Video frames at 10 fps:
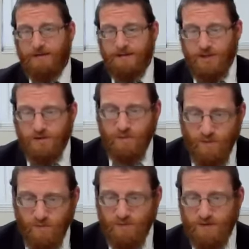
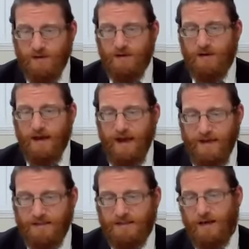tishmu'un
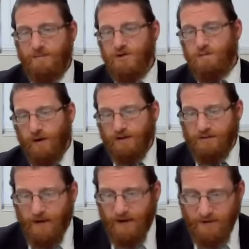eis
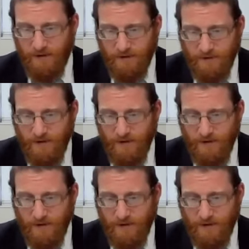hamishpatim ha'ela,"